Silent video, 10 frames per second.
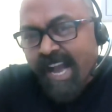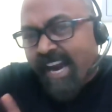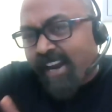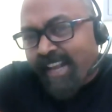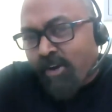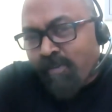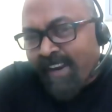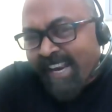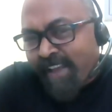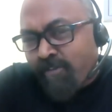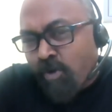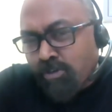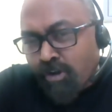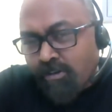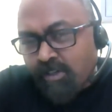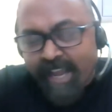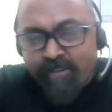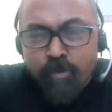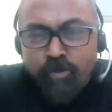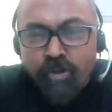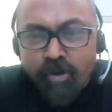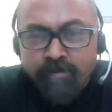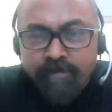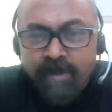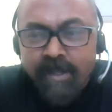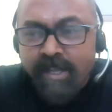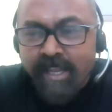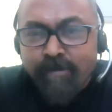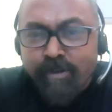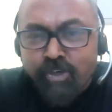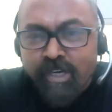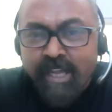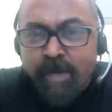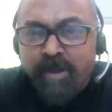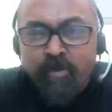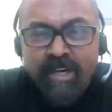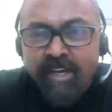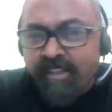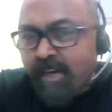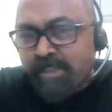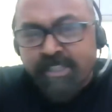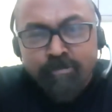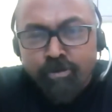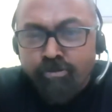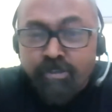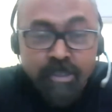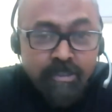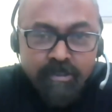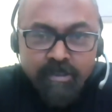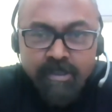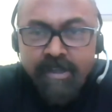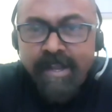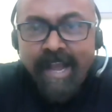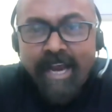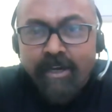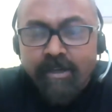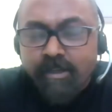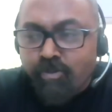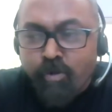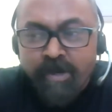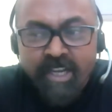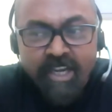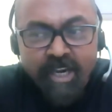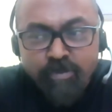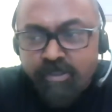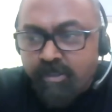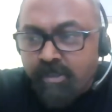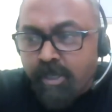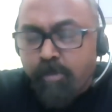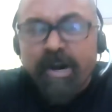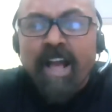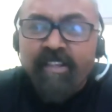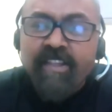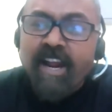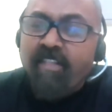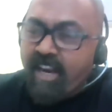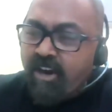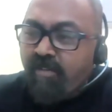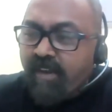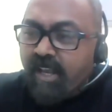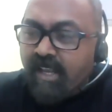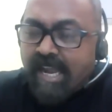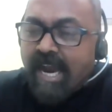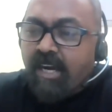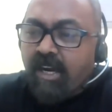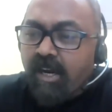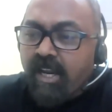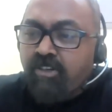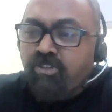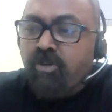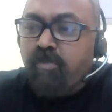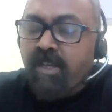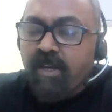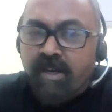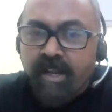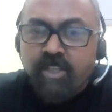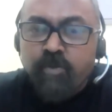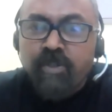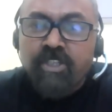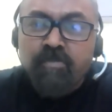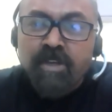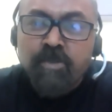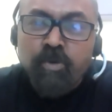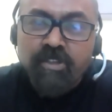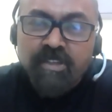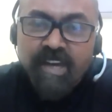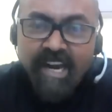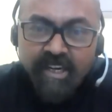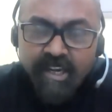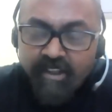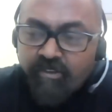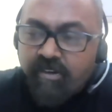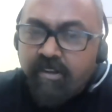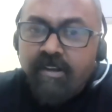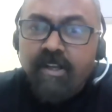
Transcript: And at the end of the day, life goes on. Life moves on. Eventually, there'll be a winner. There'll be some losers, and nobody crips. But I think that at the end of the day, CAT needs to be a test which is much more standardized.